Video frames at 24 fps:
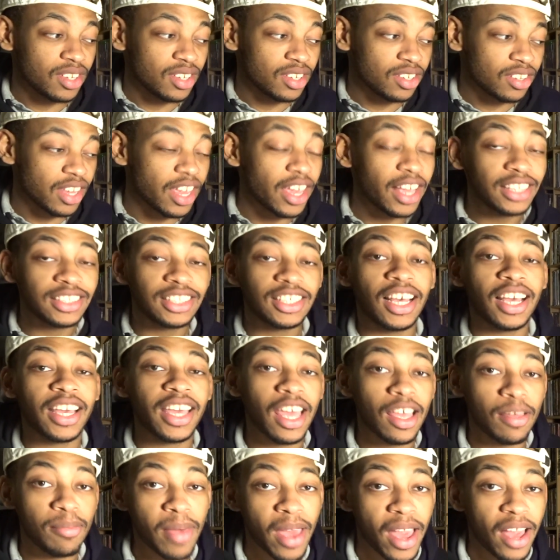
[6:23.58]
KSI
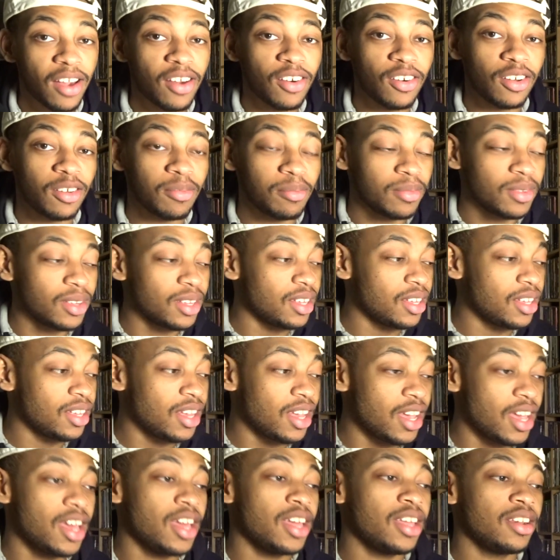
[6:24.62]
came back on him.
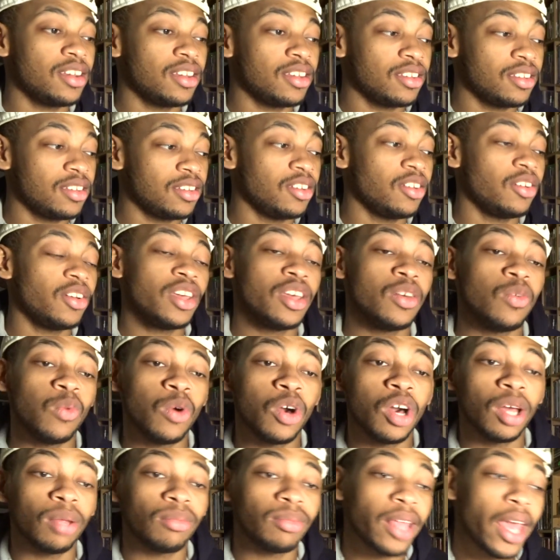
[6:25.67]
And, you know, he
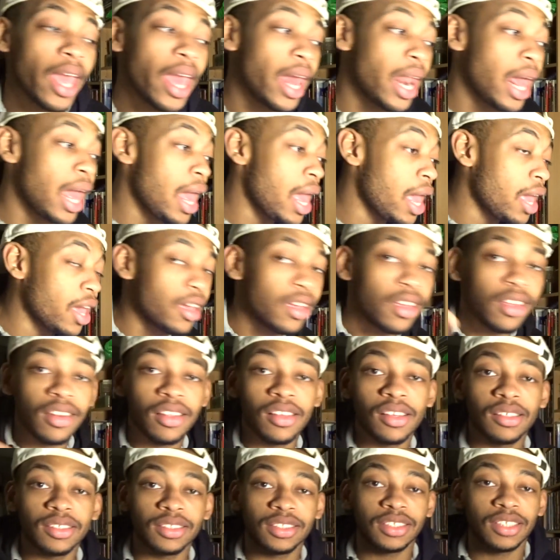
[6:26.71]
whooped that ass, you
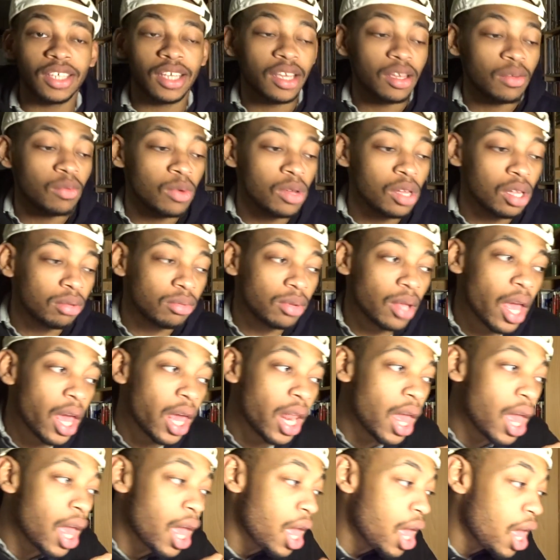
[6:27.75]
know what I'm saying? He whooped
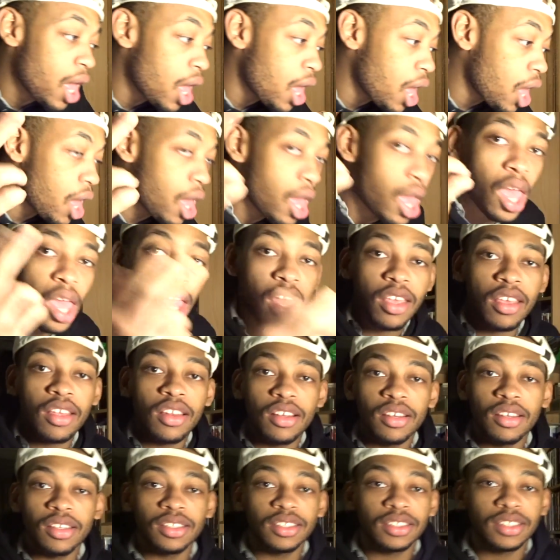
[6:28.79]
that ass, you know
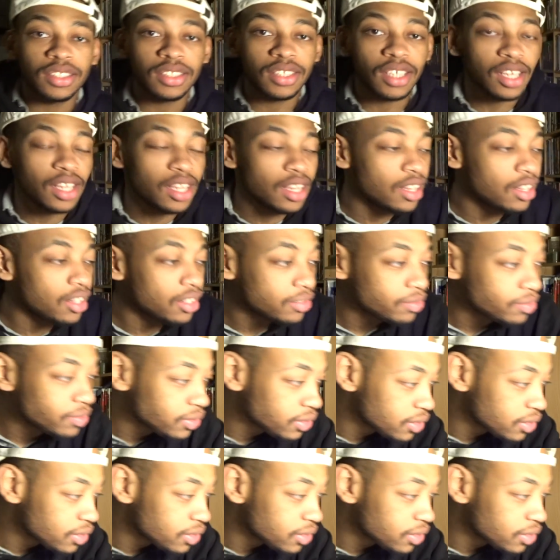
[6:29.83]
what I'm saying?